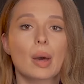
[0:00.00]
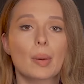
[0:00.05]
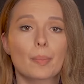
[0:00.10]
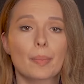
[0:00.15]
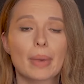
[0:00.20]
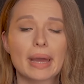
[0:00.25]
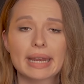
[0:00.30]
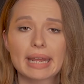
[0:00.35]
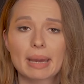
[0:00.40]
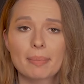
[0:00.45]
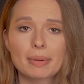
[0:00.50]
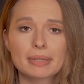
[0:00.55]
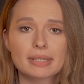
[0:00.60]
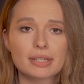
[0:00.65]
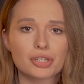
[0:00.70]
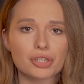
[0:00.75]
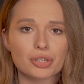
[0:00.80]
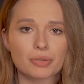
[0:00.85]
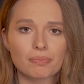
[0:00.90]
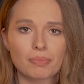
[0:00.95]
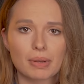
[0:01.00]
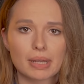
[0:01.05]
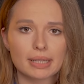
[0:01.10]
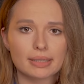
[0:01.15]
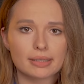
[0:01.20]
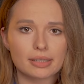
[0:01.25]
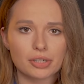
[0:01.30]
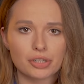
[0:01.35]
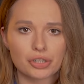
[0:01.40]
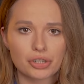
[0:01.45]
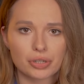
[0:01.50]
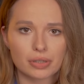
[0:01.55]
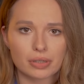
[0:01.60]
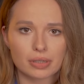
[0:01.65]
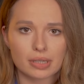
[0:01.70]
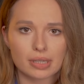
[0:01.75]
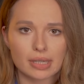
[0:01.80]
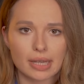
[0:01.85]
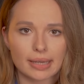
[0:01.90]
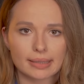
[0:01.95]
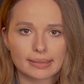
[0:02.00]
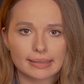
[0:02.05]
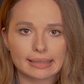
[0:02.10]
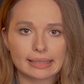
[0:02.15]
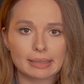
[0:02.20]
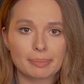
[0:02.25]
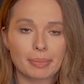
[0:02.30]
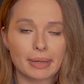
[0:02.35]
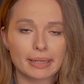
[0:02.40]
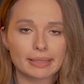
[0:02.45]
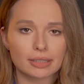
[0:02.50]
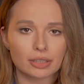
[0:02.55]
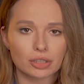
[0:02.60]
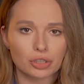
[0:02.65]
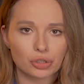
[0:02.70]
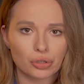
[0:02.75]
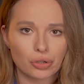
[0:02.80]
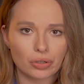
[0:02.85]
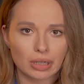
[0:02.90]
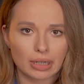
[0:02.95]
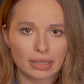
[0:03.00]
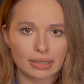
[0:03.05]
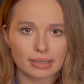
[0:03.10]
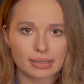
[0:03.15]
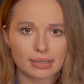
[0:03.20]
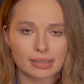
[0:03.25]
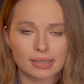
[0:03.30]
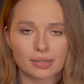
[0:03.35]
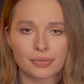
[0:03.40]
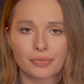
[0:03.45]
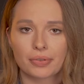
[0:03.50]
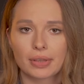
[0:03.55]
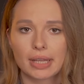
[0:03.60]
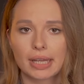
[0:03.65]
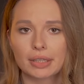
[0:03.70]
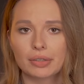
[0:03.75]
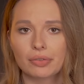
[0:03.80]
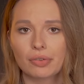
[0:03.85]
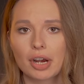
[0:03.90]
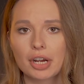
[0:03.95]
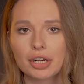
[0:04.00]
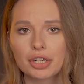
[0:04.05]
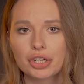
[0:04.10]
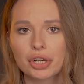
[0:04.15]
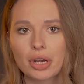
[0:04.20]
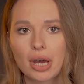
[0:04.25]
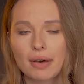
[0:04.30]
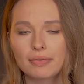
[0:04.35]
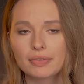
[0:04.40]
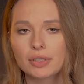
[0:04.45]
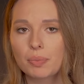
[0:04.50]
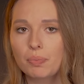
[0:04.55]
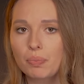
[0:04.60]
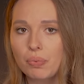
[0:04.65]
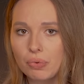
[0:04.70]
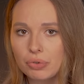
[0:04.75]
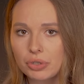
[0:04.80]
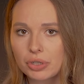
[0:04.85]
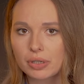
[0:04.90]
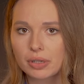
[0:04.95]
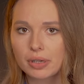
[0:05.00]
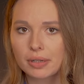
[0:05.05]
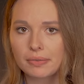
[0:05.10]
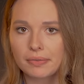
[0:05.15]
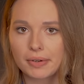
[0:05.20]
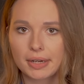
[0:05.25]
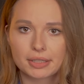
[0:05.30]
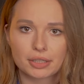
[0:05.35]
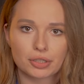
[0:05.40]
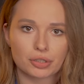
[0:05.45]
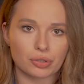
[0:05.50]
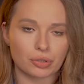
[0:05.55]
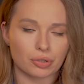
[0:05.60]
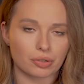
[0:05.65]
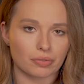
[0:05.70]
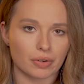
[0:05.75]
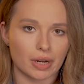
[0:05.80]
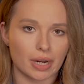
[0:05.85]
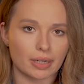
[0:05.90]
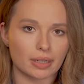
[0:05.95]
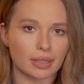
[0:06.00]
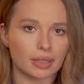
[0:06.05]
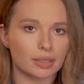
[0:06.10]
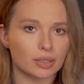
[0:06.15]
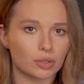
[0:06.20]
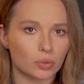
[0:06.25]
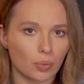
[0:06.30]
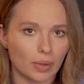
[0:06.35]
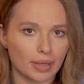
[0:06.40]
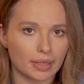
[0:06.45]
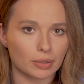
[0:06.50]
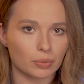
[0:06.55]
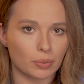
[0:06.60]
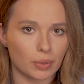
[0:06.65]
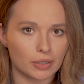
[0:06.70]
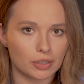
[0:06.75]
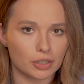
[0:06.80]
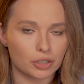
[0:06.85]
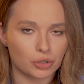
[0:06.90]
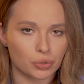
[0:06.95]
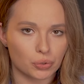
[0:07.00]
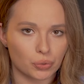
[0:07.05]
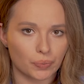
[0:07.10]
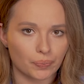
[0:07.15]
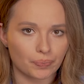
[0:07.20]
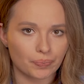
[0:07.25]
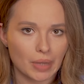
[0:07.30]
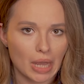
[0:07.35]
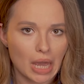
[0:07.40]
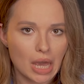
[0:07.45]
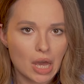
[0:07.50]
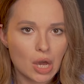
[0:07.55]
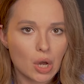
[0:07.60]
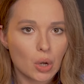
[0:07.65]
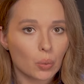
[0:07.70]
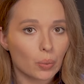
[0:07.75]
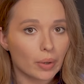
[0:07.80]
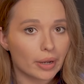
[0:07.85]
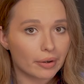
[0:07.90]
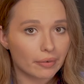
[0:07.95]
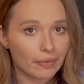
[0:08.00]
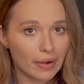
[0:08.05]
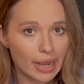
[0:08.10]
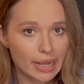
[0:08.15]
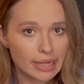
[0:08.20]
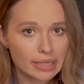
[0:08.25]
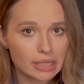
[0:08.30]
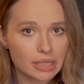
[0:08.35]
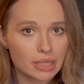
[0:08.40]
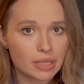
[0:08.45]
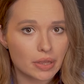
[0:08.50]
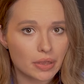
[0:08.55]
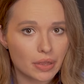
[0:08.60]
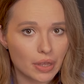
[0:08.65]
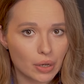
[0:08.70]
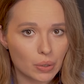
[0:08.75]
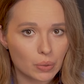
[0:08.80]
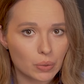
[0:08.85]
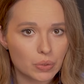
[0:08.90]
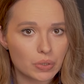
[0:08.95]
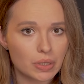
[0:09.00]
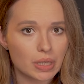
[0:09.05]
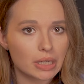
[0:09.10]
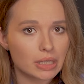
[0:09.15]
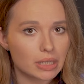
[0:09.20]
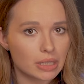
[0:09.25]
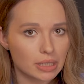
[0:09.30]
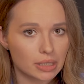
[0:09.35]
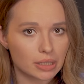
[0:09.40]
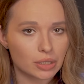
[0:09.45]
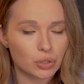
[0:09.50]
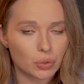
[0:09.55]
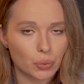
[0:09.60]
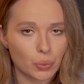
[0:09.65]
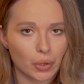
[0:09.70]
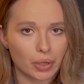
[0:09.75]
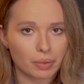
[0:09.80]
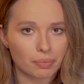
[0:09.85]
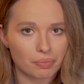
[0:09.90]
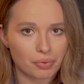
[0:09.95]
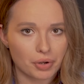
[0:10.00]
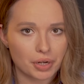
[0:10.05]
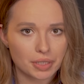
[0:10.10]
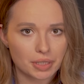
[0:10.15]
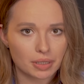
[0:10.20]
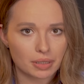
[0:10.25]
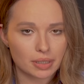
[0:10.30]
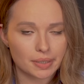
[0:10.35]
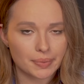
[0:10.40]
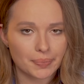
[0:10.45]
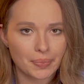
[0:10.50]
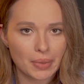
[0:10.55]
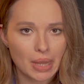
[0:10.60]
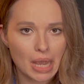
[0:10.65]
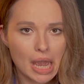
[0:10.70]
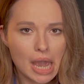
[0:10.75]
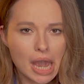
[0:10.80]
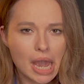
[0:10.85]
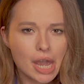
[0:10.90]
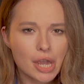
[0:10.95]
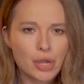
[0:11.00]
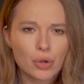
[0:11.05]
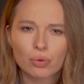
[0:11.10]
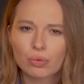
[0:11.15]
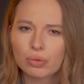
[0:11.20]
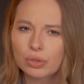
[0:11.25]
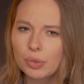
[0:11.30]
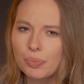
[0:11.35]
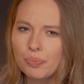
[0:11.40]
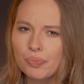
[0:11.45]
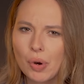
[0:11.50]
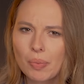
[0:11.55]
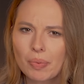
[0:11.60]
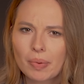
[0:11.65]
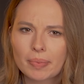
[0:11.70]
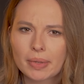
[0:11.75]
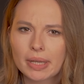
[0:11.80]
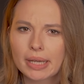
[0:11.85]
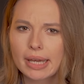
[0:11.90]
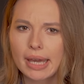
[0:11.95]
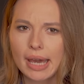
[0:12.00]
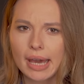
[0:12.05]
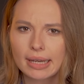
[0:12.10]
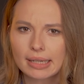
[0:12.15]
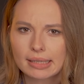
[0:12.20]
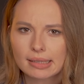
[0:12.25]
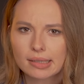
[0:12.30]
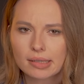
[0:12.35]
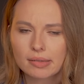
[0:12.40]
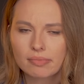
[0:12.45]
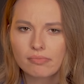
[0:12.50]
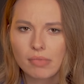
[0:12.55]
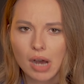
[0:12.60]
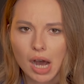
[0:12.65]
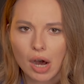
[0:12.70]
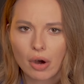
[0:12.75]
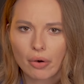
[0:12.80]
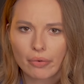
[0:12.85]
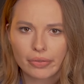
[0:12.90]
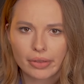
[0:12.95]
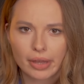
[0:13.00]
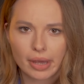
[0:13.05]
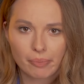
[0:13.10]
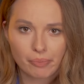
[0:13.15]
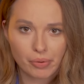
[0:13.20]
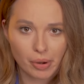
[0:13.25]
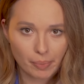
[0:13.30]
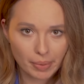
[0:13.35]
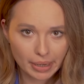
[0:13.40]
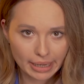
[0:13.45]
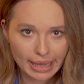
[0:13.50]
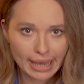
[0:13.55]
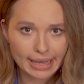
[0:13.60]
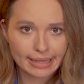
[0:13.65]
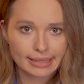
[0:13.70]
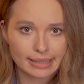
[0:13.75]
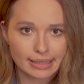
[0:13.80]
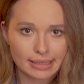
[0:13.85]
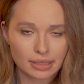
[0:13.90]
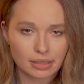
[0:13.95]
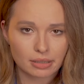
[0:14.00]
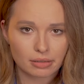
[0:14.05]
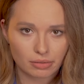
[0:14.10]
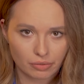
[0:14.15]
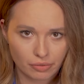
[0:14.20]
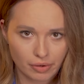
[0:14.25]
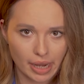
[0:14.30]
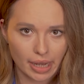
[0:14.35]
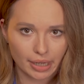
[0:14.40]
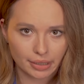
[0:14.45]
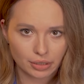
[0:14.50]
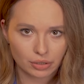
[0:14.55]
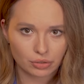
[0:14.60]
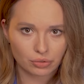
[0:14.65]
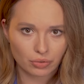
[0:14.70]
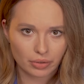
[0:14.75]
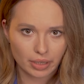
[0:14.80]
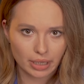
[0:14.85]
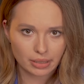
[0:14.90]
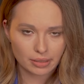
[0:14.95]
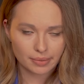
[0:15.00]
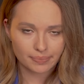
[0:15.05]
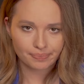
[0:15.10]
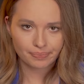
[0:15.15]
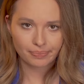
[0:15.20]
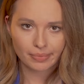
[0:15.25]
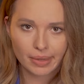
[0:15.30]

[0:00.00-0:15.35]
Many opposition politicians and independent journalists fled Russia after Putin invaded Ukraine in 2022, whereas those that didn't were imprisoned. You could probably guess how the propagandists reacted to that.